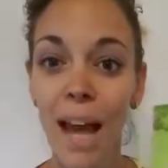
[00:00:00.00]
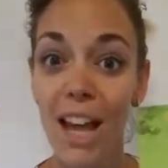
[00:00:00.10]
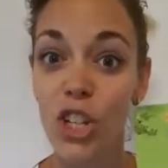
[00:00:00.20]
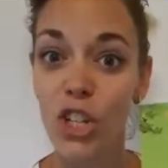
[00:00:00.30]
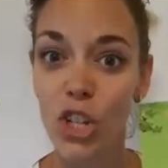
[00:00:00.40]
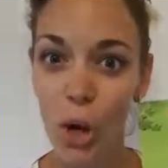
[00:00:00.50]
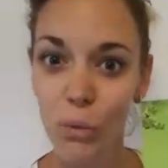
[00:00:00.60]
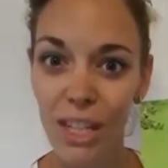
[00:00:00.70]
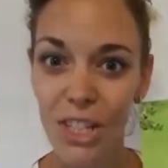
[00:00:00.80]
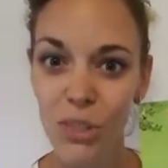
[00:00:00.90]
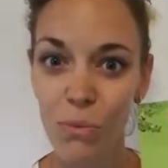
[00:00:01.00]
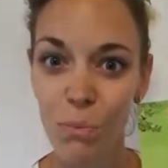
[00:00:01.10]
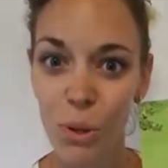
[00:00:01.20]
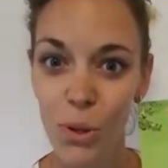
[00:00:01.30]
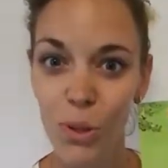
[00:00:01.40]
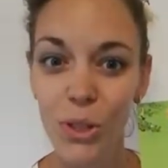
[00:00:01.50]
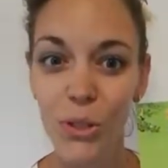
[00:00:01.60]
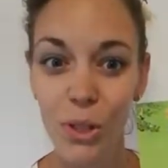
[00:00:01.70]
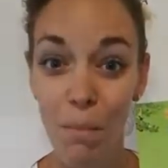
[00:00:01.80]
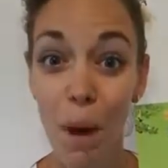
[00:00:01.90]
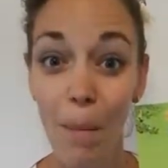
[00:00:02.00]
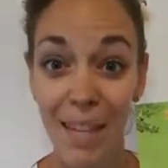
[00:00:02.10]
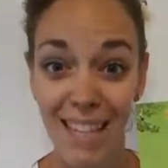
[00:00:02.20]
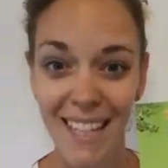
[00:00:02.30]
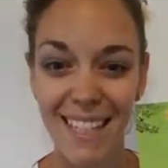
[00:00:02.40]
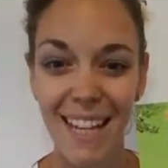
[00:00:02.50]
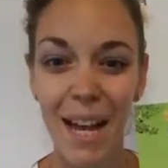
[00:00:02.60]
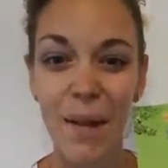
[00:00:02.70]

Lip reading: I showed this book to the mummies.